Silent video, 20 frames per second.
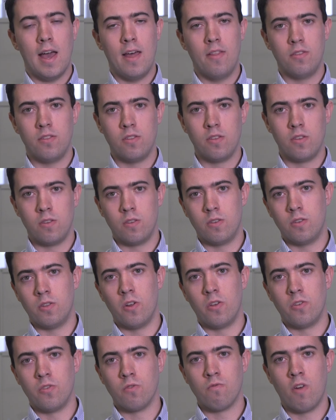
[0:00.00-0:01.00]
And,
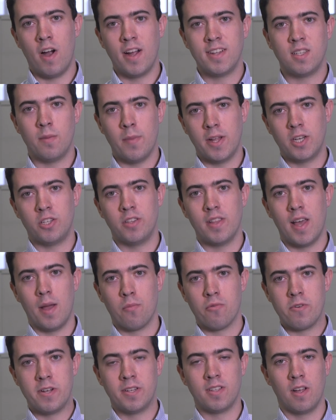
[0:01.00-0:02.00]
you're right to mention
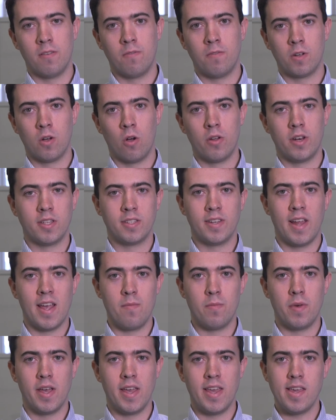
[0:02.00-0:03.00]
that priest. I've forgotten his
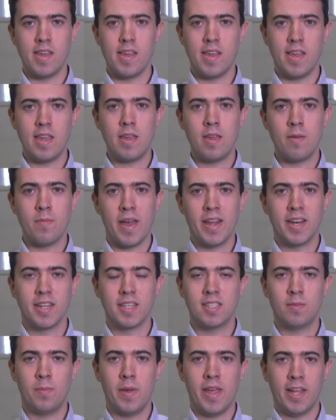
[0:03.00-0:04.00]
name, but he made a
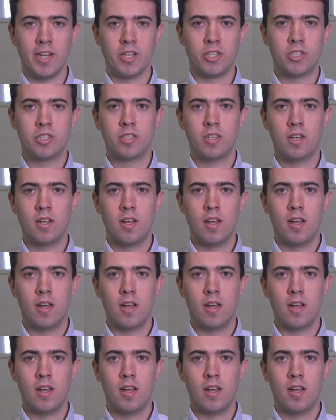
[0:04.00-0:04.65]
speech